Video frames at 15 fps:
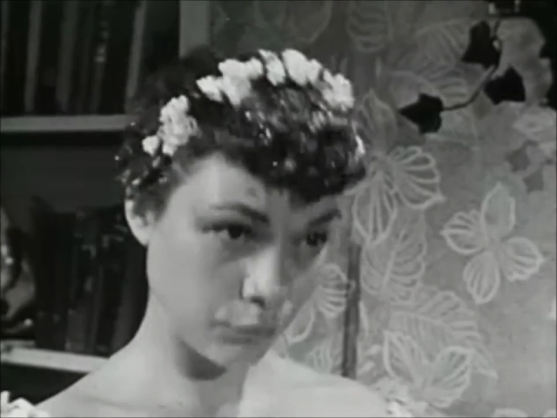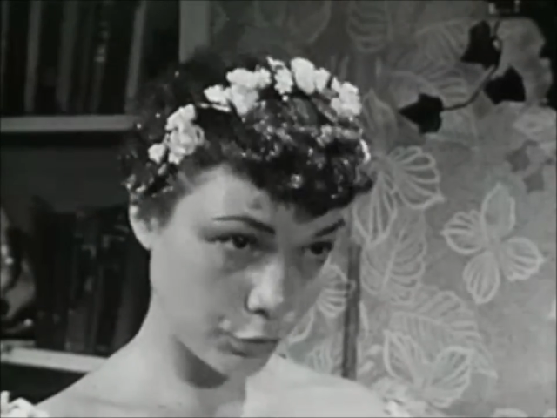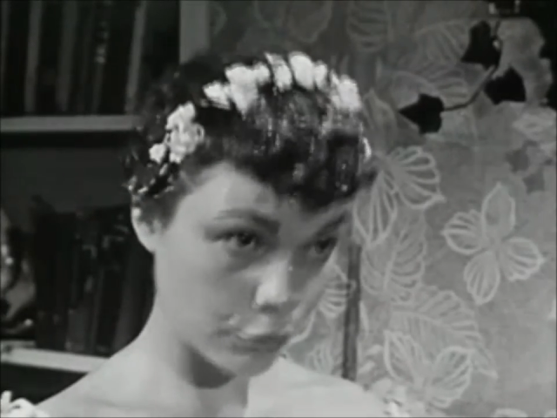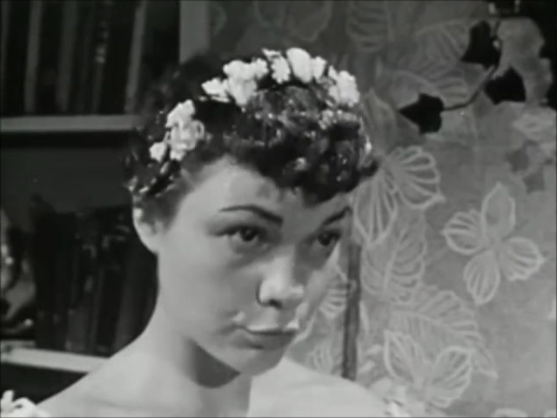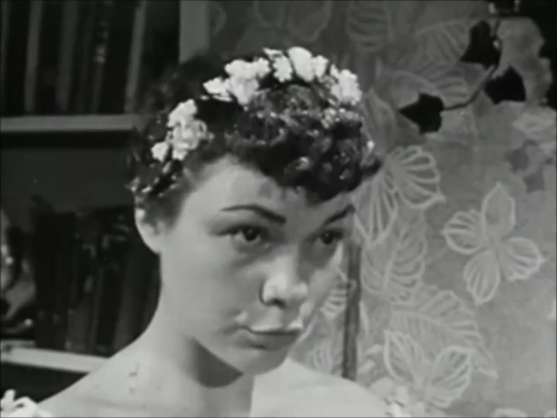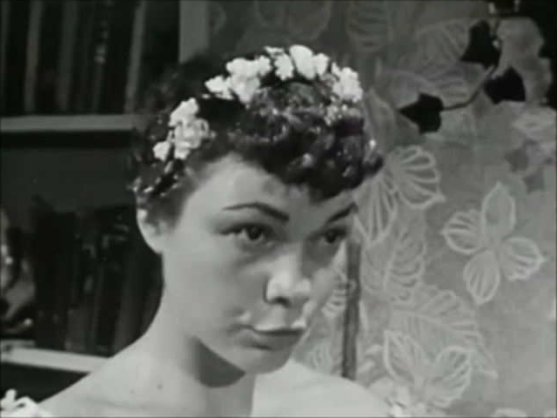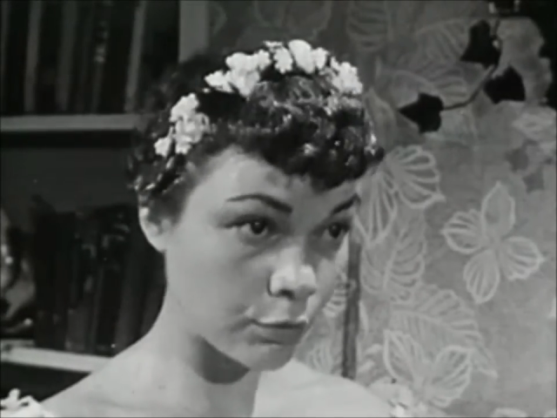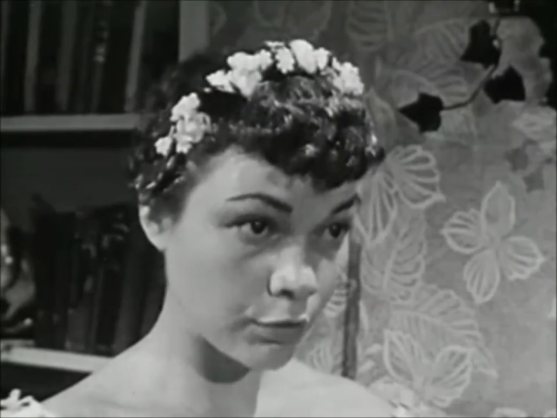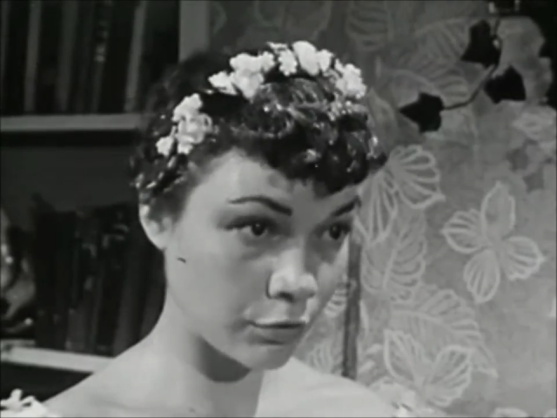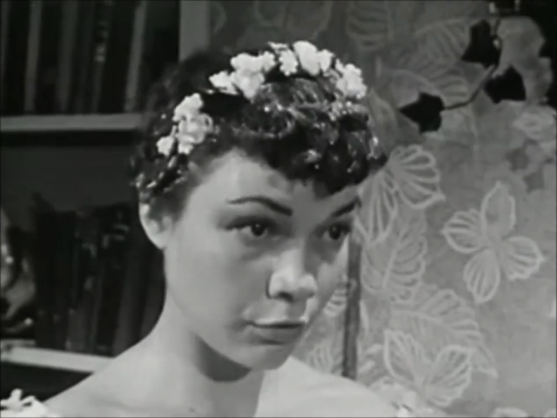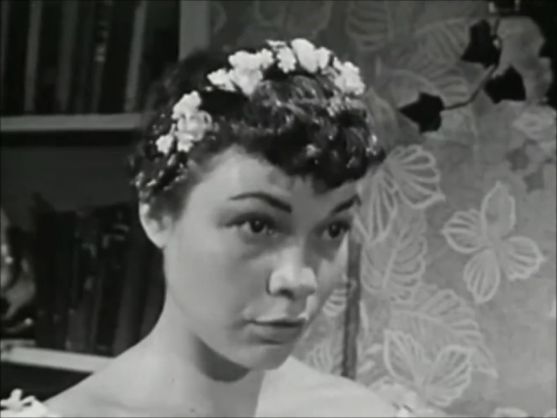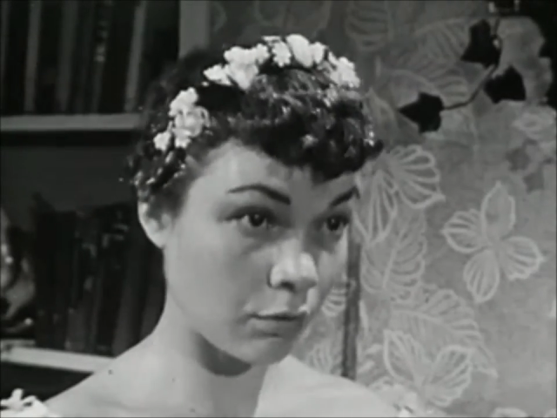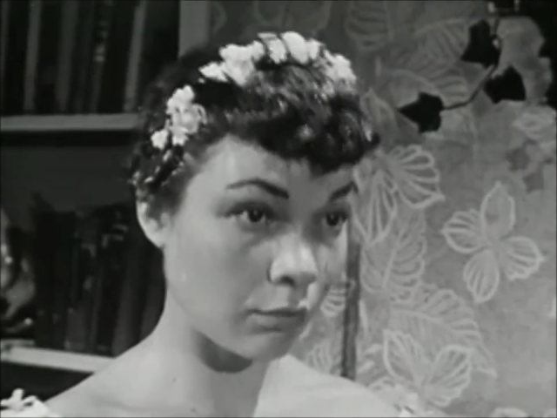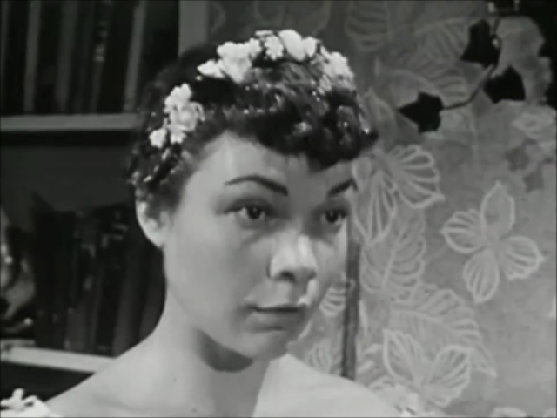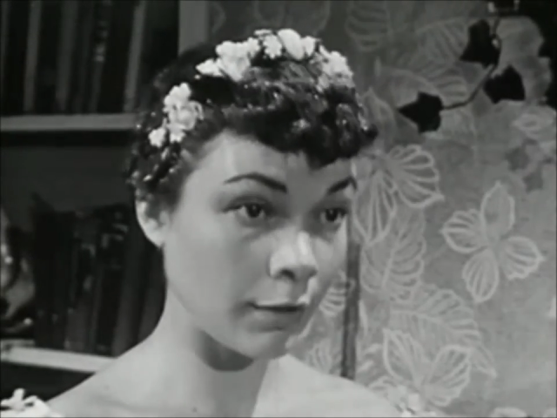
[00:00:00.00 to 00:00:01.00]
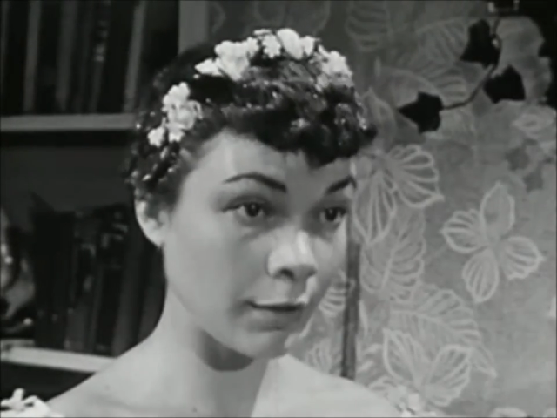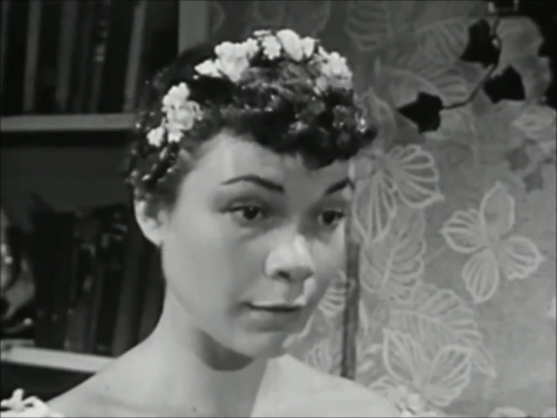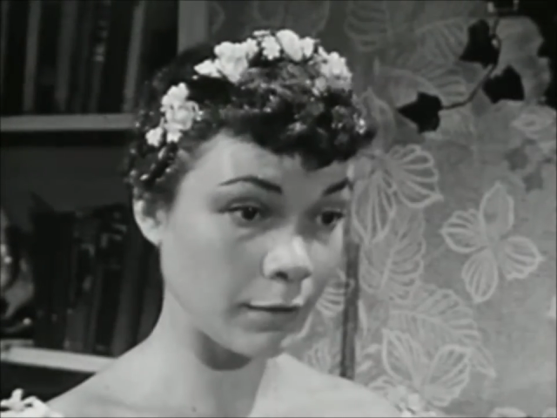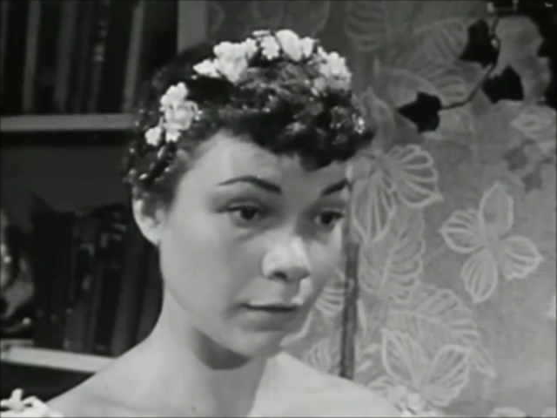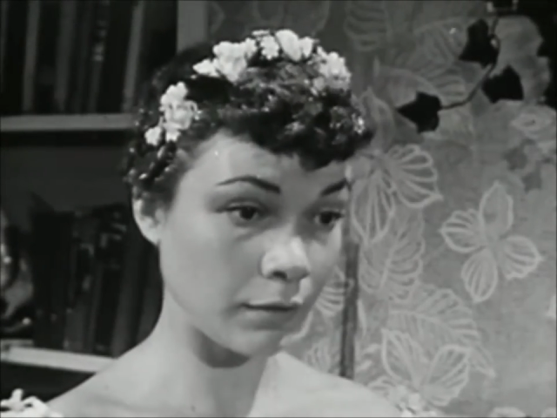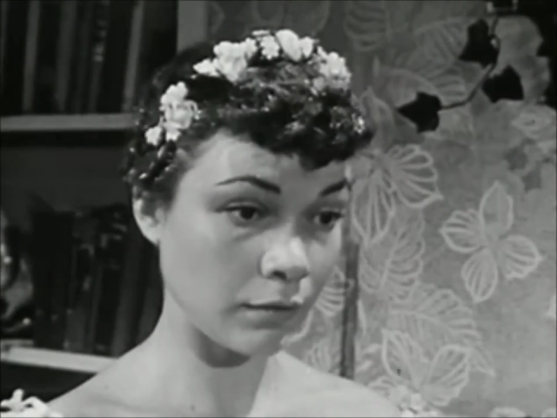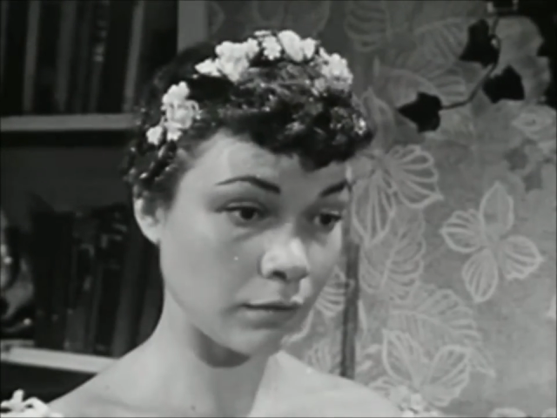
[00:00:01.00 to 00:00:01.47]
You knew it
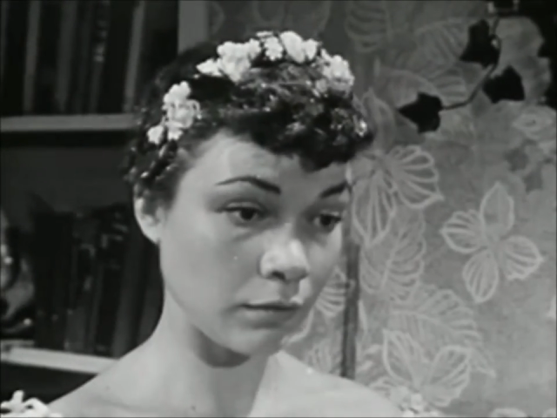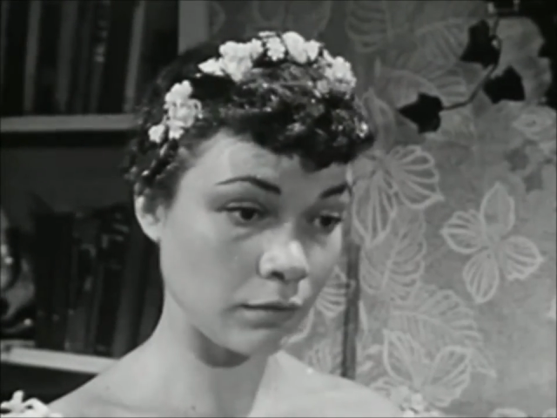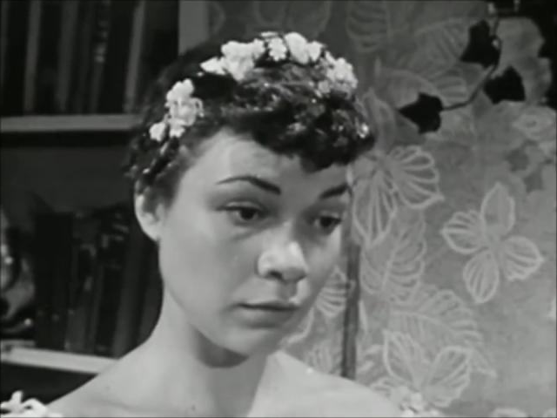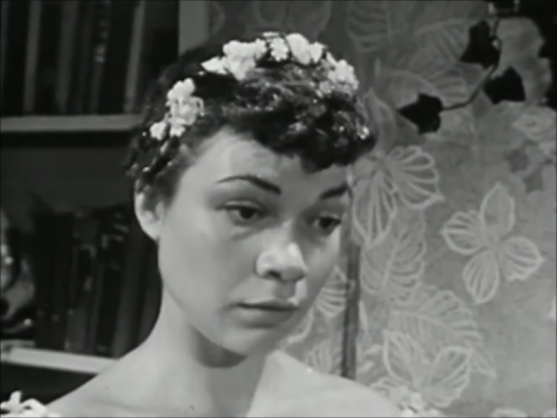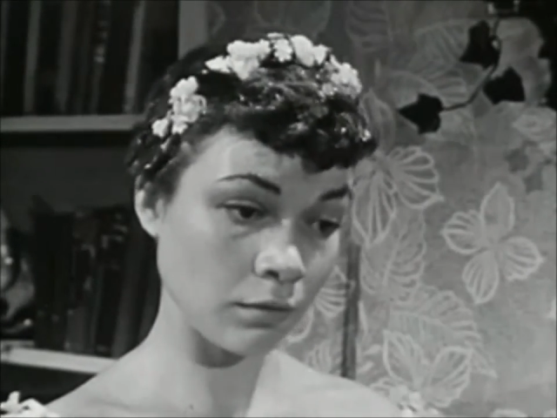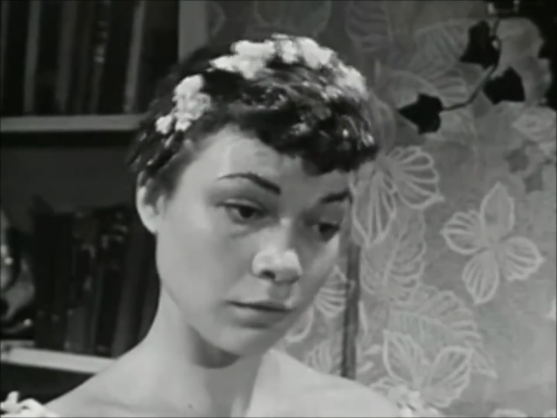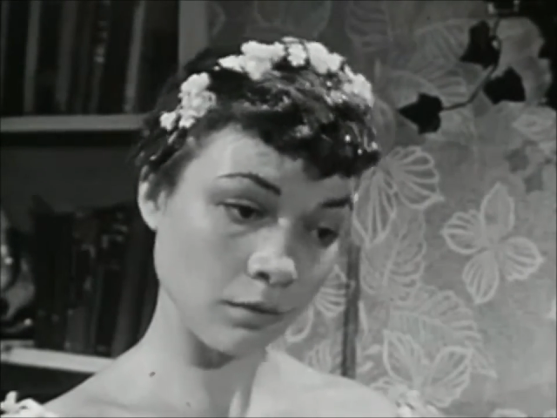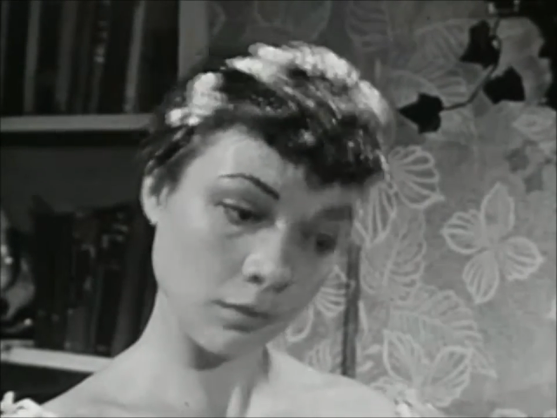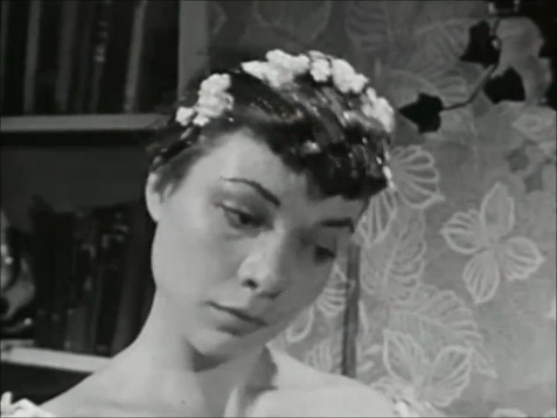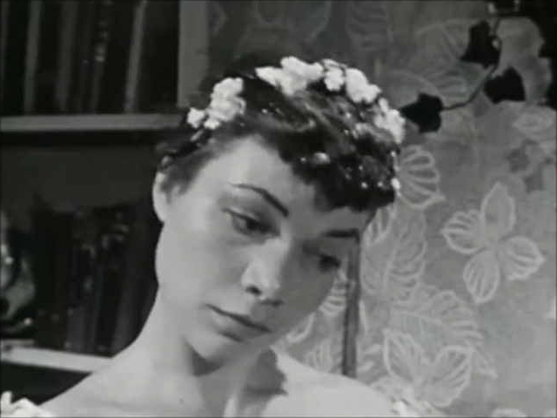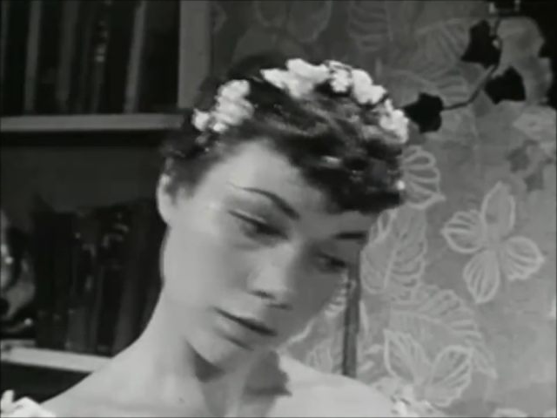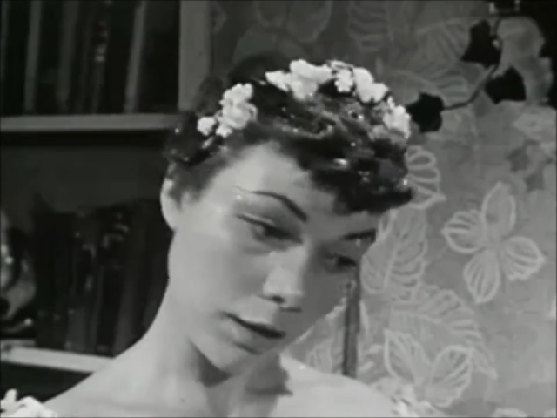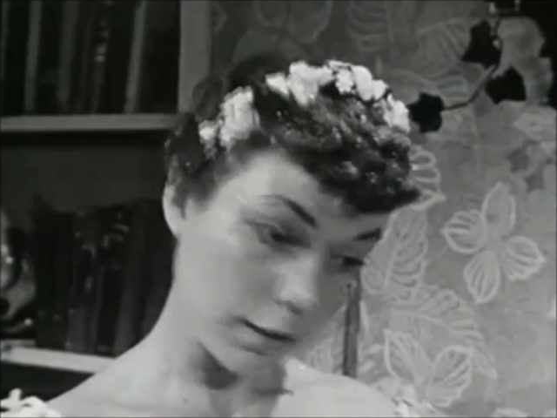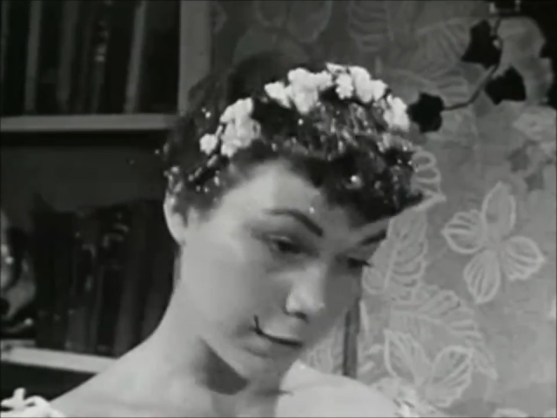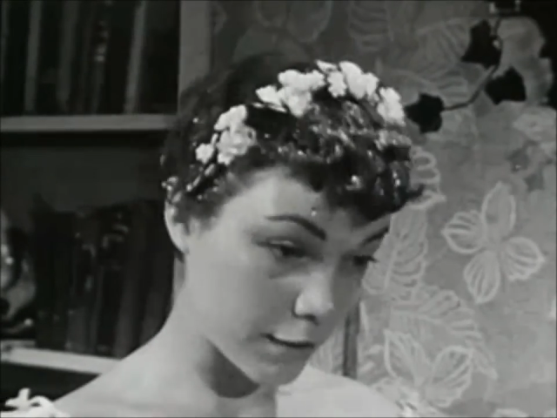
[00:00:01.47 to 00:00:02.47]
already. I